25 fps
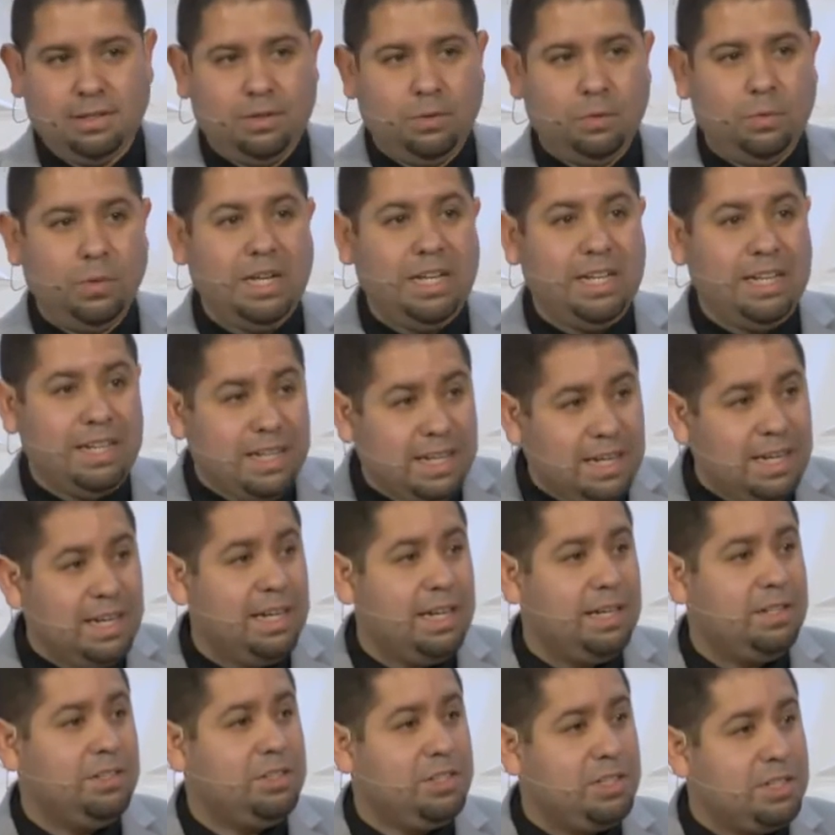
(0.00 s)
We
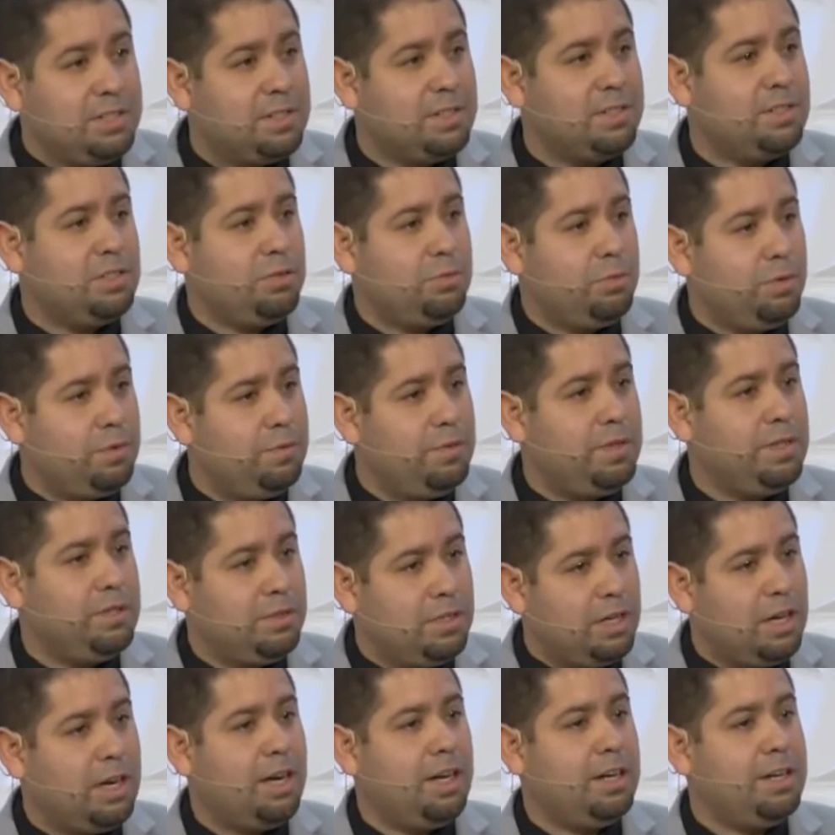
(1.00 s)
need Jesus to reveal
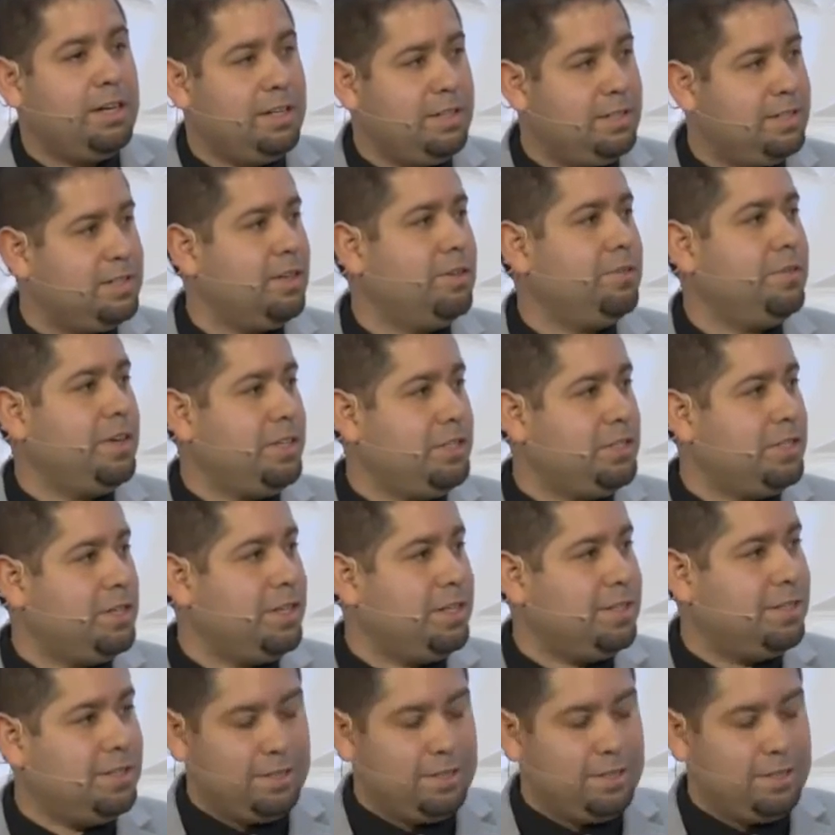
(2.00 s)
God and his salvation.